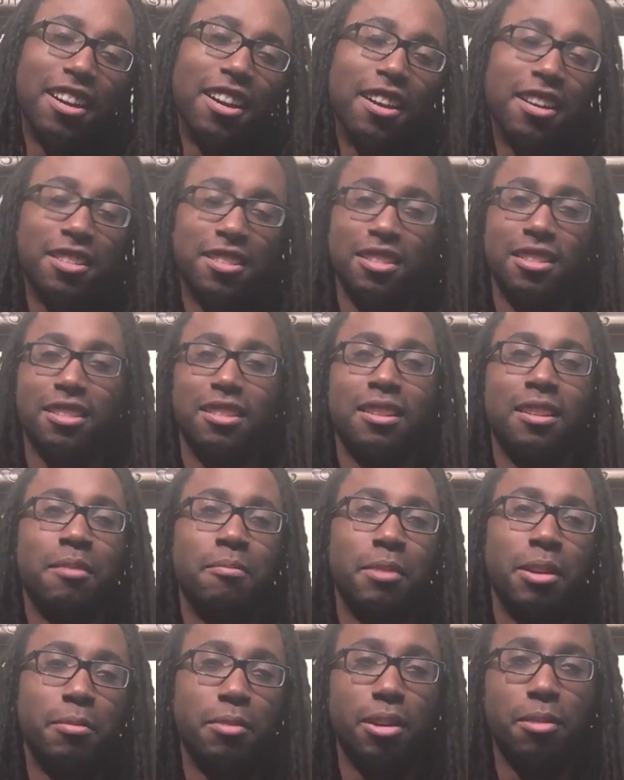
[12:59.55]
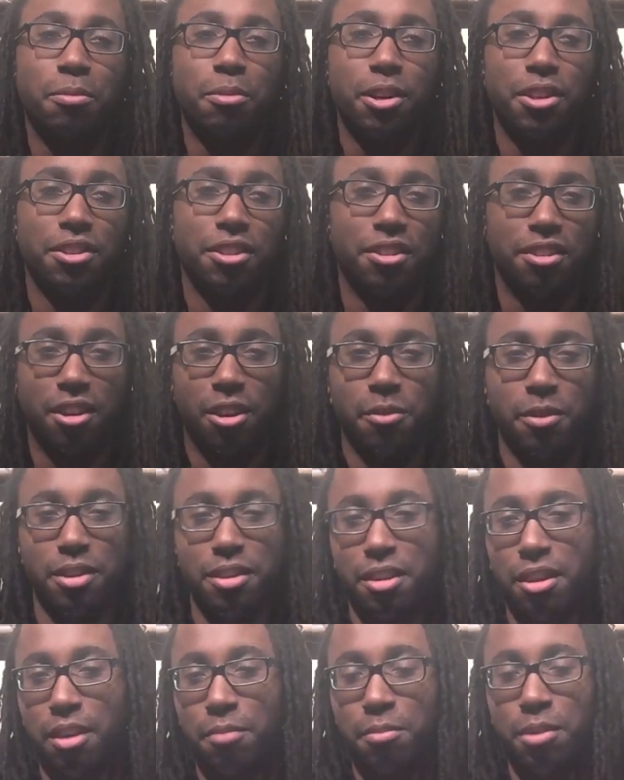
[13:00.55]
I just the Mimi impressions always
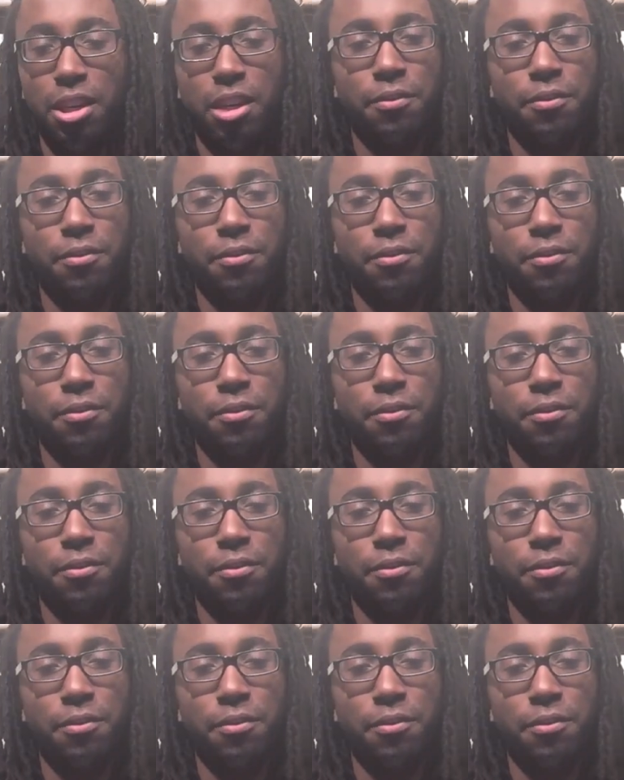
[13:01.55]
get me.